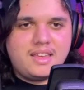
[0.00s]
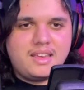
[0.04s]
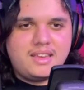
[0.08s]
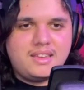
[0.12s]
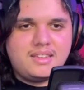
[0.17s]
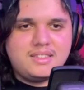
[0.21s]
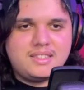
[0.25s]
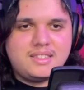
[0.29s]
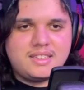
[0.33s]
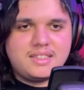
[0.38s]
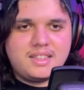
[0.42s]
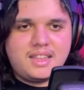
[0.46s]

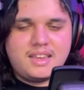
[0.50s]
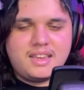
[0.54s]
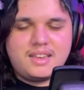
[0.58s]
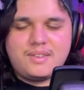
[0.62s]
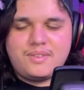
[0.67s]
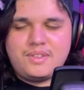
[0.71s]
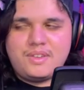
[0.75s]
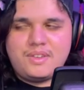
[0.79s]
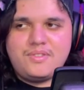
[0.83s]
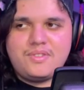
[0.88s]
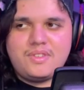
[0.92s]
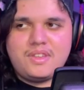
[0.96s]
things like
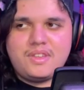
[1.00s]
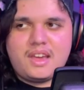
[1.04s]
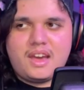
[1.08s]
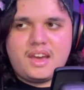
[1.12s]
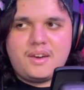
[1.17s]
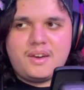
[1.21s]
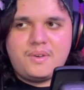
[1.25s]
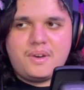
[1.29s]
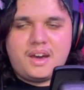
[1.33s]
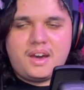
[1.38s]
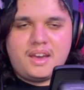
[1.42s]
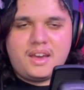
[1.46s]
usually
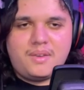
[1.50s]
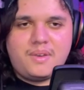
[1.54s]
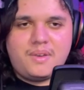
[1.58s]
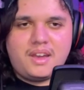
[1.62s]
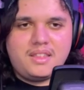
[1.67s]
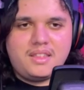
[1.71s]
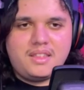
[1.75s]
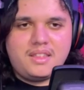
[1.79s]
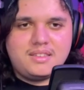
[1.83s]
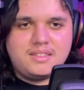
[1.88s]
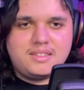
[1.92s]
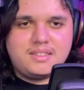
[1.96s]
how i
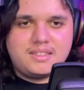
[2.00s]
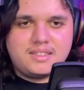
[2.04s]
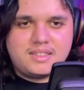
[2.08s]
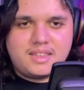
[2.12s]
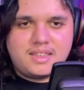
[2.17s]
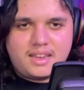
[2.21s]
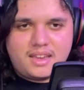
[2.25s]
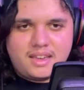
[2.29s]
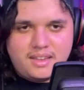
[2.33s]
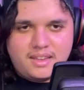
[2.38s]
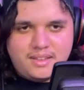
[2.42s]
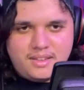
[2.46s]
write things is
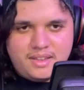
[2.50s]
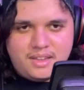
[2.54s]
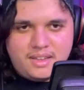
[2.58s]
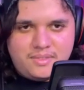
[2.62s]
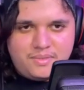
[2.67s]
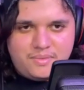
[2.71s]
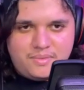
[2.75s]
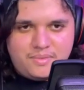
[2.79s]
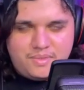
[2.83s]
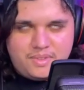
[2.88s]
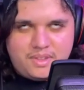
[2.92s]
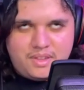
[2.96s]
like
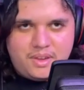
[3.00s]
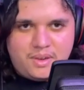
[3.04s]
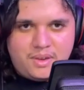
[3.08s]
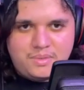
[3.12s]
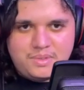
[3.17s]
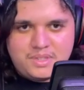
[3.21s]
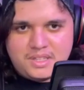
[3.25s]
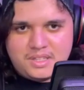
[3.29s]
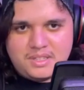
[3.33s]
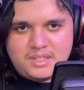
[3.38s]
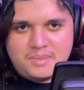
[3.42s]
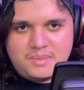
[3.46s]
it
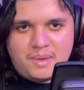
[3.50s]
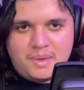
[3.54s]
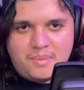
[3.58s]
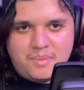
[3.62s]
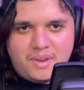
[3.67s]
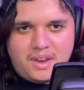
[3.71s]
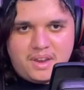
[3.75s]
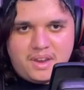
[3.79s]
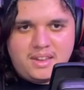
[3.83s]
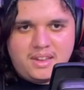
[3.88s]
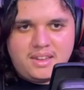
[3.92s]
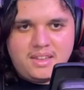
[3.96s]
goes into my
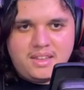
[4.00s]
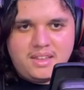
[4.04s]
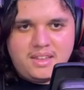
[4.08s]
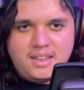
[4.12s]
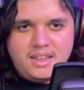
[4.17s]
brain